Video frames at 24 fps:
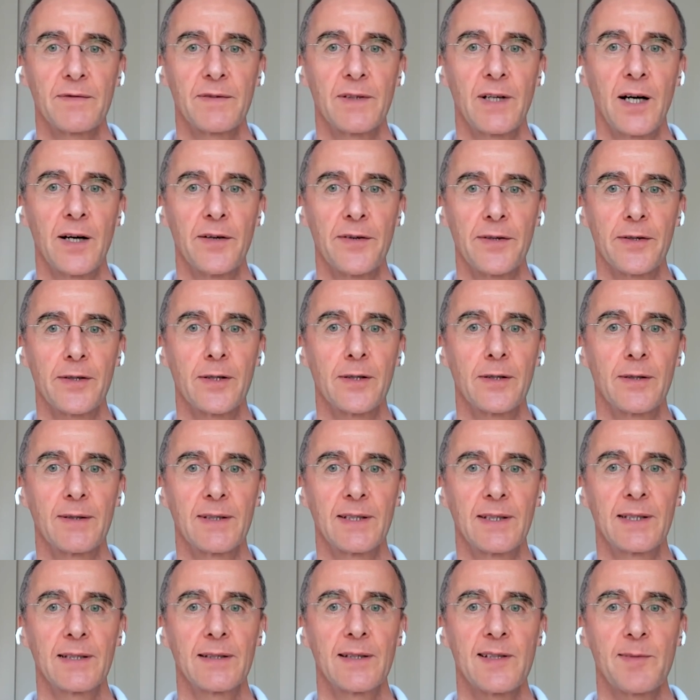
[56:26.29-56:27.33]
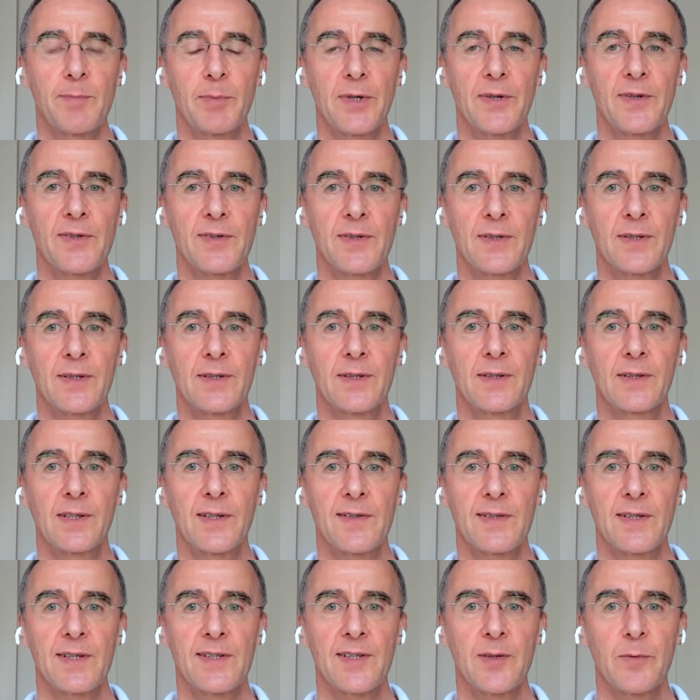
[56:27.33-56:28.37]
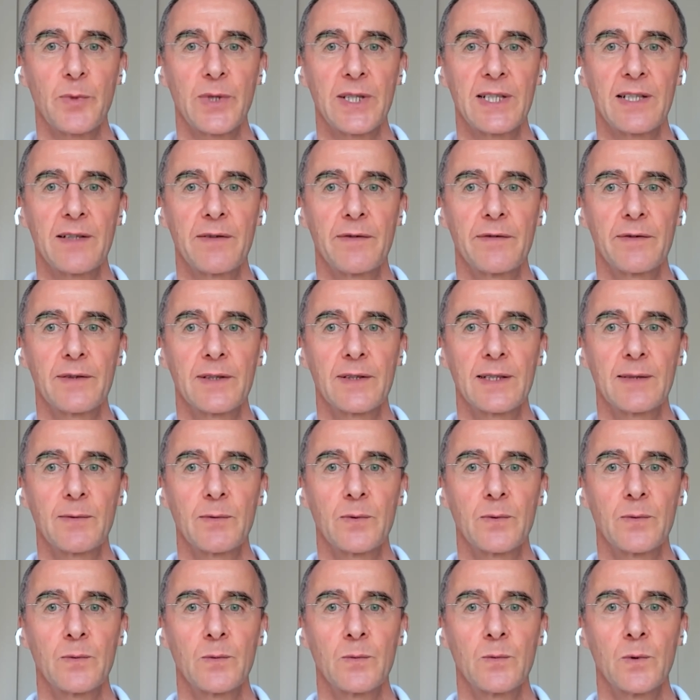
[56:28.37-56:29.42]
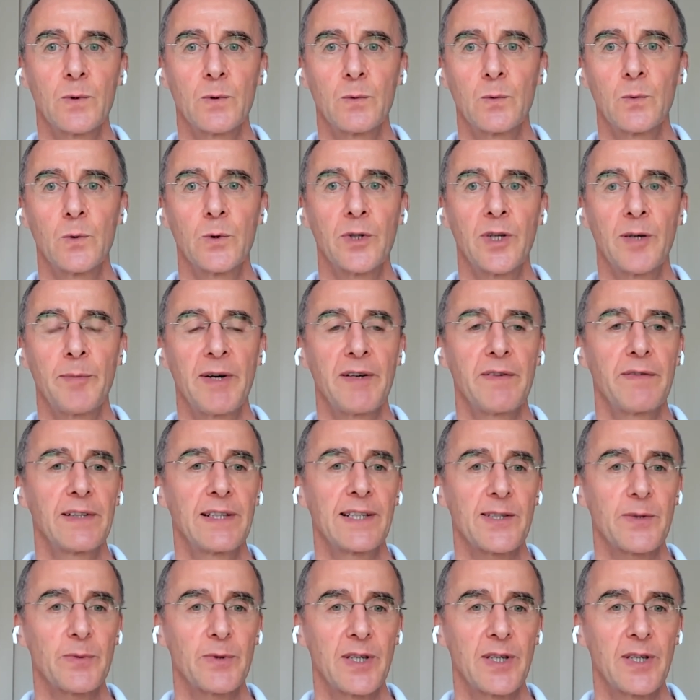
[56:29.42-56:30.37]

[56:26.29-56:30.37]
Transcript: other in this person because they're somewhere different, what, what are my feelings?